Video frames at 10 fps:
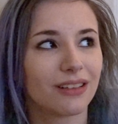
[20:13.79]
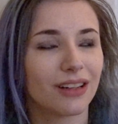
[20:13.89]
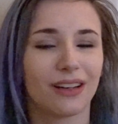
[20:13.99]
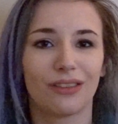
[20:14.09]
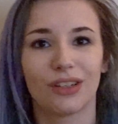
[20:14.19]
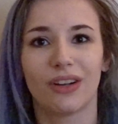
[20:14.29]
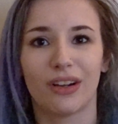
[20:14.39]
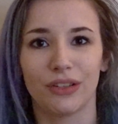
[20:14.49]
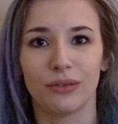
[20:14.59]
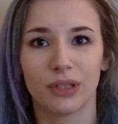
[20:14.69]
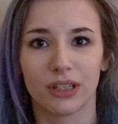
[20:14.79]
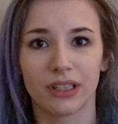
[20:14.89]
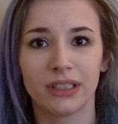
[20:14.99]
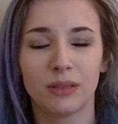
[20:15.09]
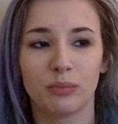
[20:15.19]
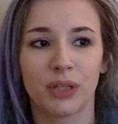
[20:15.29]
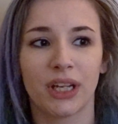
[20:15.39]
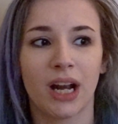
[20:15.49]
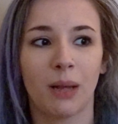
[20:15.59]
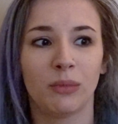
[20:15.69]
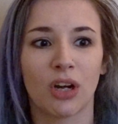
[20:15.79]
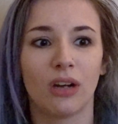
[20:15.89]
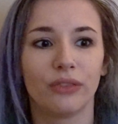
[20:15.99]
I don't know how you could, but I'm not